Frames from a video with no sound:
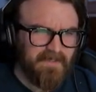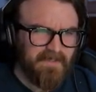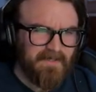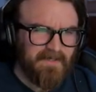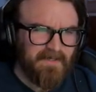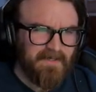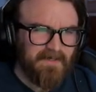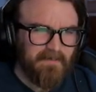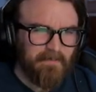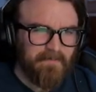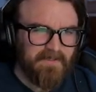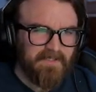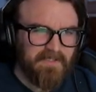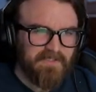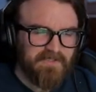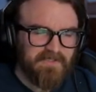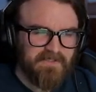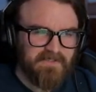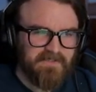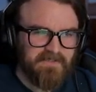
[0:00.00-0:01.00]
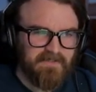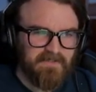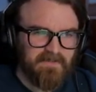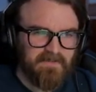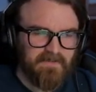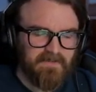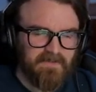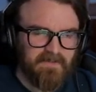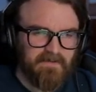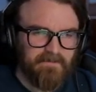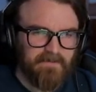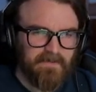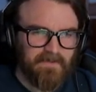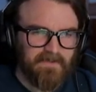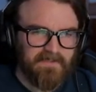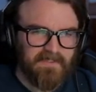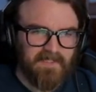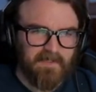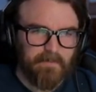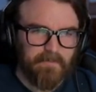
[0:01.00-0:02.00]
Um, but each season, it felt
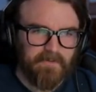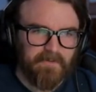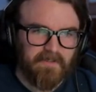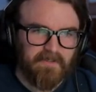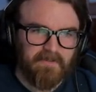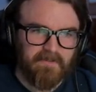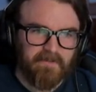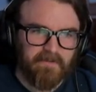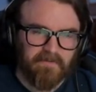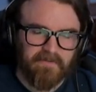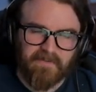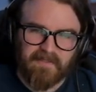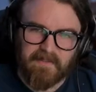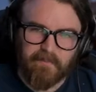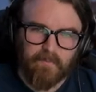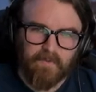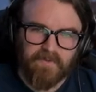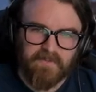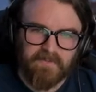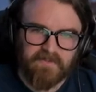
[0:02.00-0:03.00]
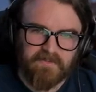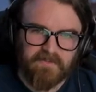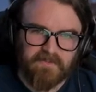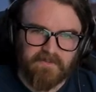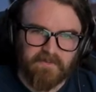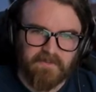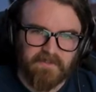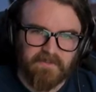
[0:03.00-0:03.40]
like they had a pretty clear theme with it too.